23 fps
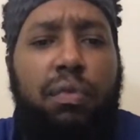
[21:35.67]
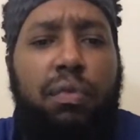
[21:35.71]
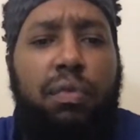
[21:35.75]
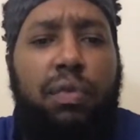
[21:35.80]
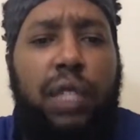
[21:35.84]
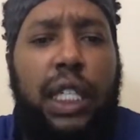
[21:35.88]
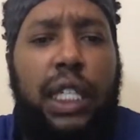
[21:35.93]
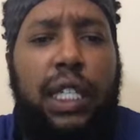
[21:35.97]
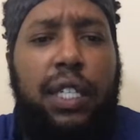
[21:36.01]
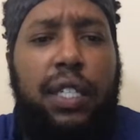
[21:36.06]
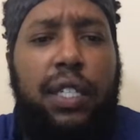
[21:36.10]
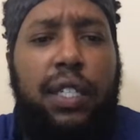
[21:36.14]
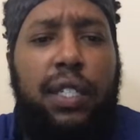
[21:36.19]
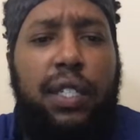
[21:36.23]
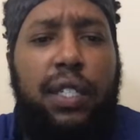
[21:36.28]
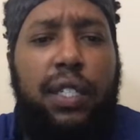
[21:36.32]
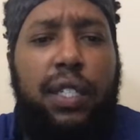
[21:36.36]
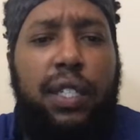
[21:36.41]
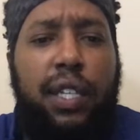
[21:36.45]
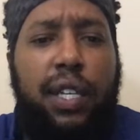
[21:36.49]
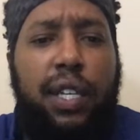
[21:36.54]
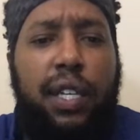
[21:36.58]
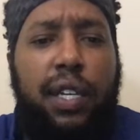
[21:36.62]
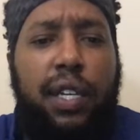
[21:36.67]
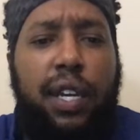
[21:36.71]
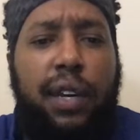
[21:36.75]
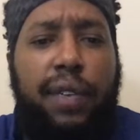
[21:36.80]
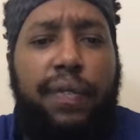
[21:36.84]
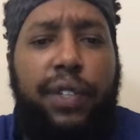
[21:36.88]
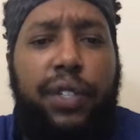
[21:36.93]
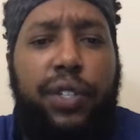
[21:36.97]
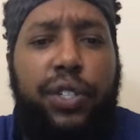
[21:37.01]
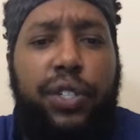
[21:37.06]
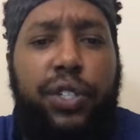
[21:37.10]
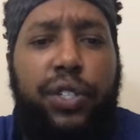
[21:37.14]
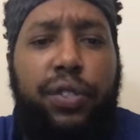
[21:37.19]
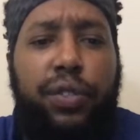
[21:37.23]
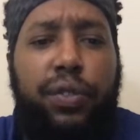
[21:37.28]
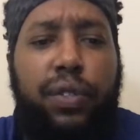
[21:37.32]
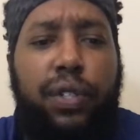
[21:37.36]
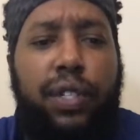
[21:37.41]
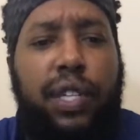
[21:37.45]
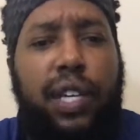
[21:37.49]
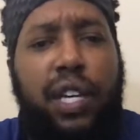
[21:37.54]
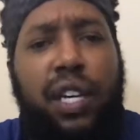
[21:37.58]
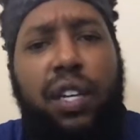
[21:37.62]
Tennessee State after
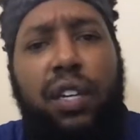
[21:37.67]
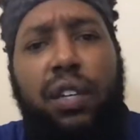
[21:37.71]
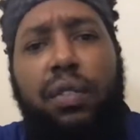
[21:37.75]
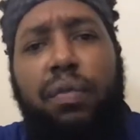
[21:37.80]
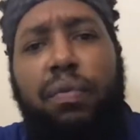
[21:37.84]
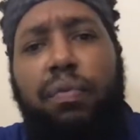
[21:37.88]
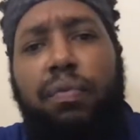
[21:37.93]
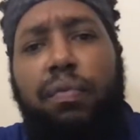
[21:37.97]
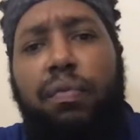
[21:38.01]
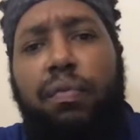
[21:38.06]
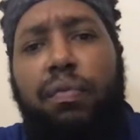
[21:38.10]
shooting. Damn.